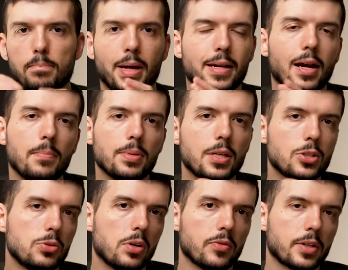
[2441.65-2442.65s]
By not being
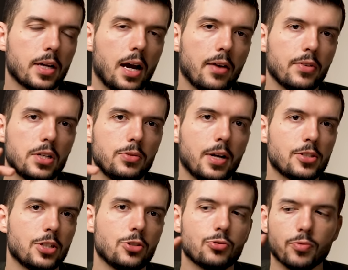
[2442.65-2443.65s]
too overconfident, you
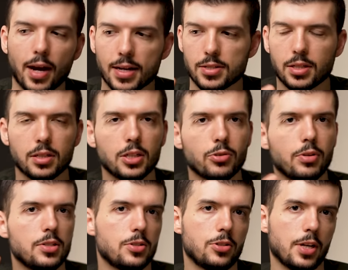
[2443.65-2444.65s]
actually drastically
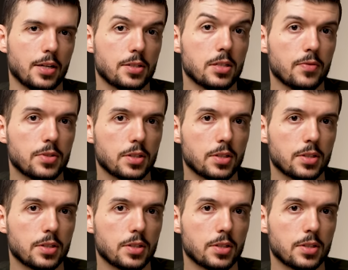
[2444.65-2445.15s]
increase your chances of